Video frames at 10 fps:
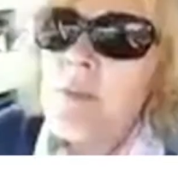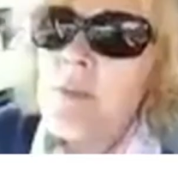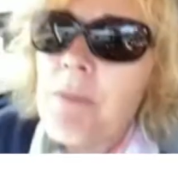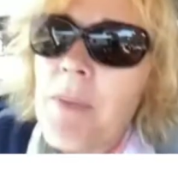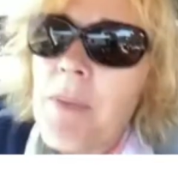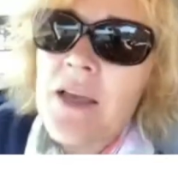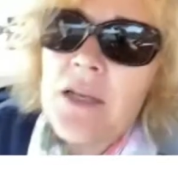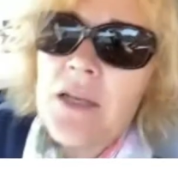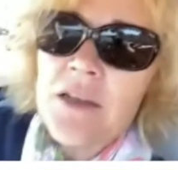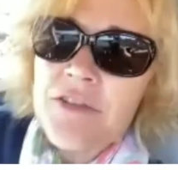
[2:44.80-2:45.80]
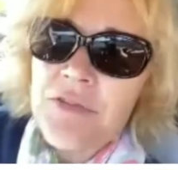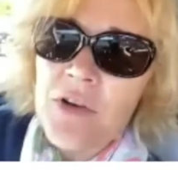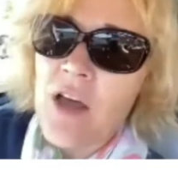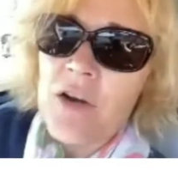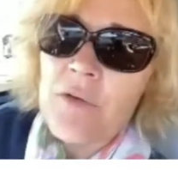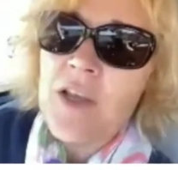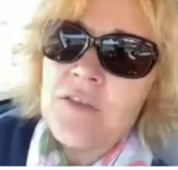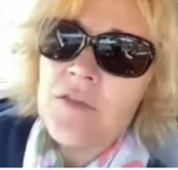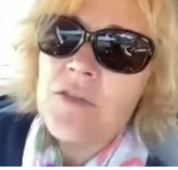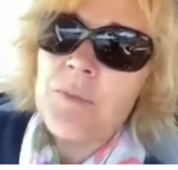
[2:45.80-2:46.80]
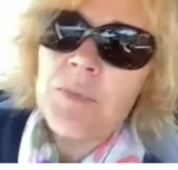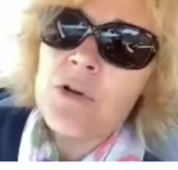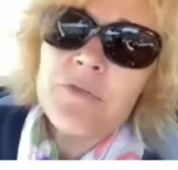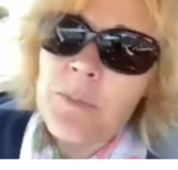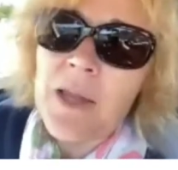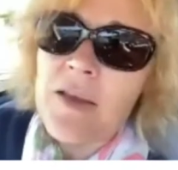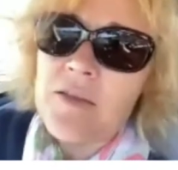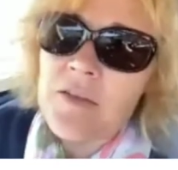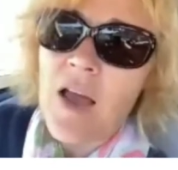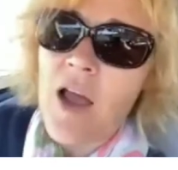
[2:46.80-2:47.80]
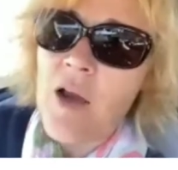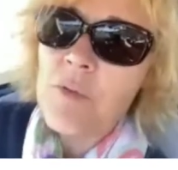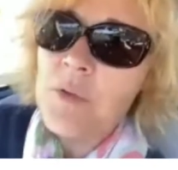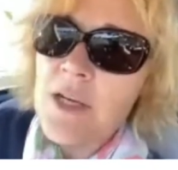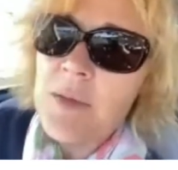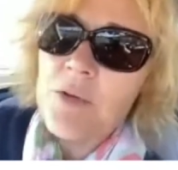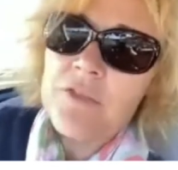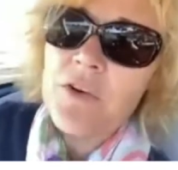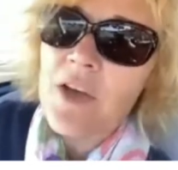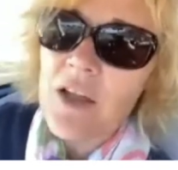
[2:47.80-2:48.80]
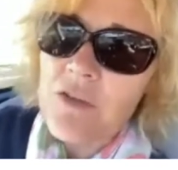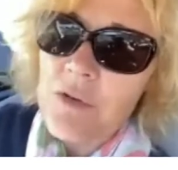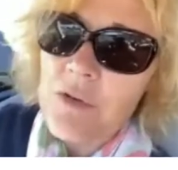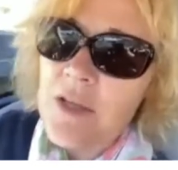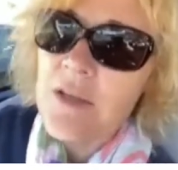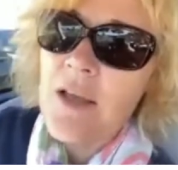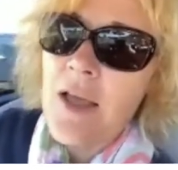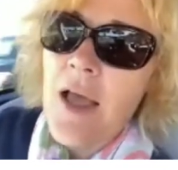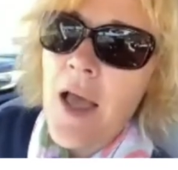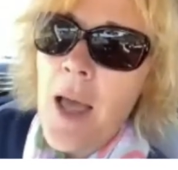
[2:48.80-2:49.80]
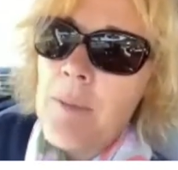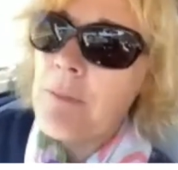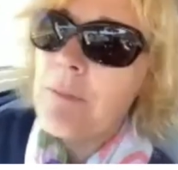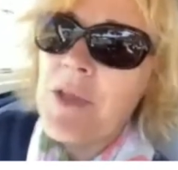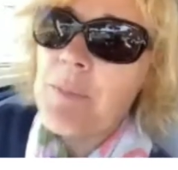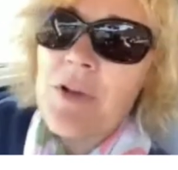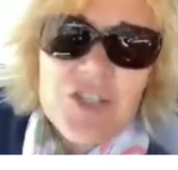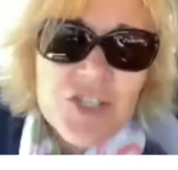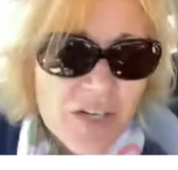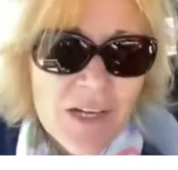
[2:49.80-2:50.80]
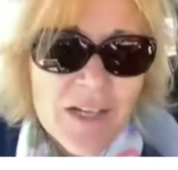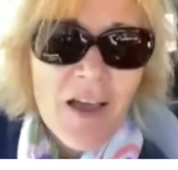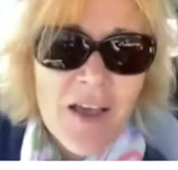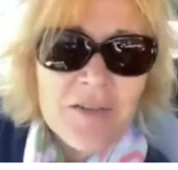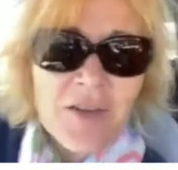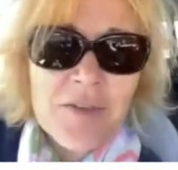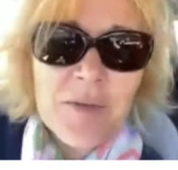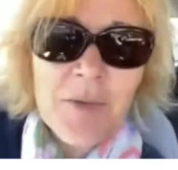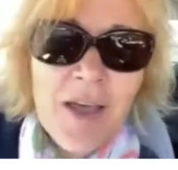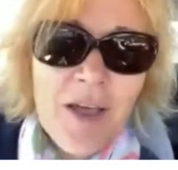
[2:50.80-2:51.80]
a bucket list for a lot of reasons. It's a beautiful place, a really beautiful country. People are generally nice. I think my